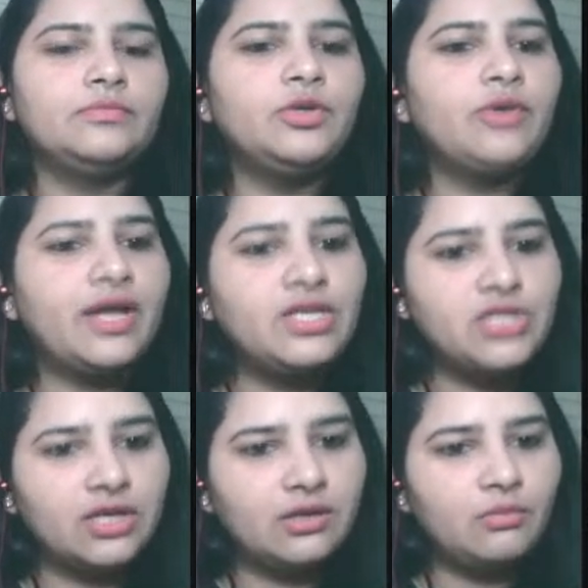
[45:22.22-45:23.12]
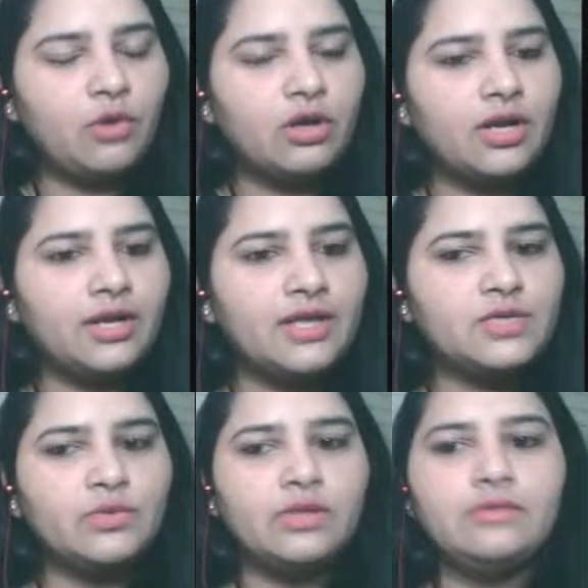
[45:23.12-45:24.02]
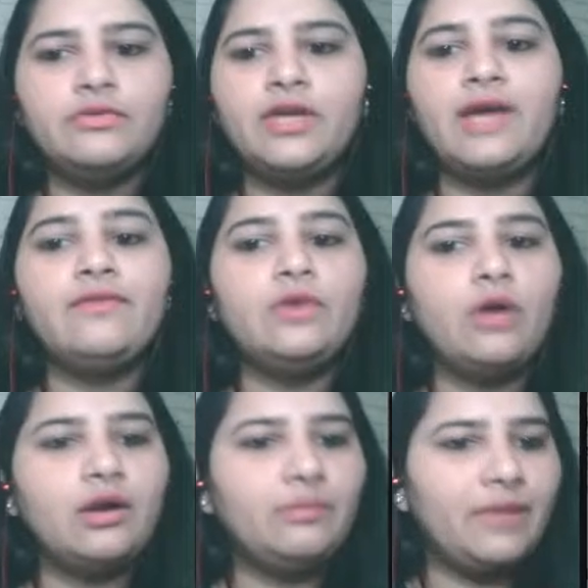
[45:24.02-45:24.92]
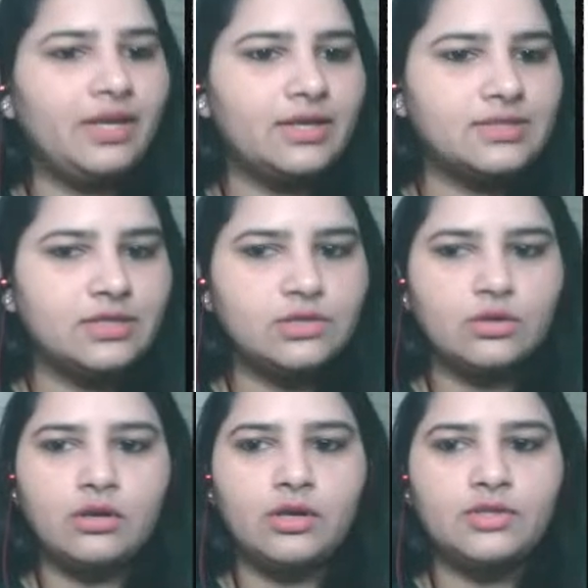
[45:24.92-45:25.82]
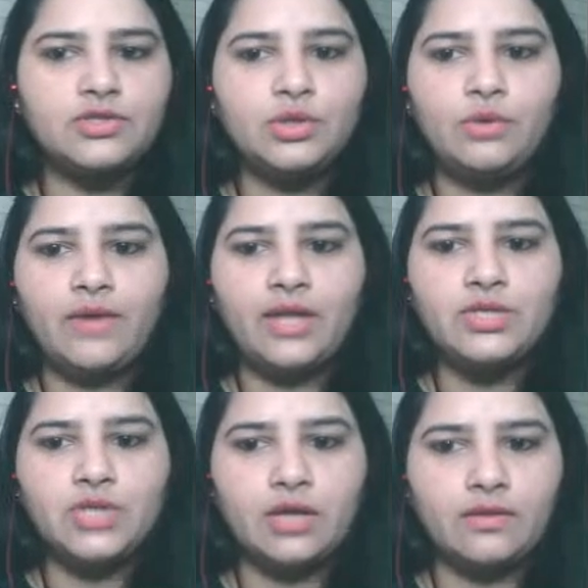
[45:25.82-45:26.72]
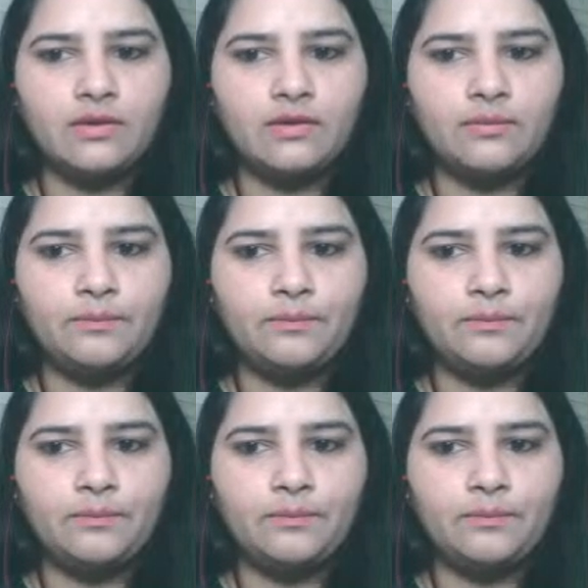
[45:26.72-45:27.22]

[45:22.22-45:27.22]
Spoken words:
you can check them online as well. We have lot many essays online, so you can check there.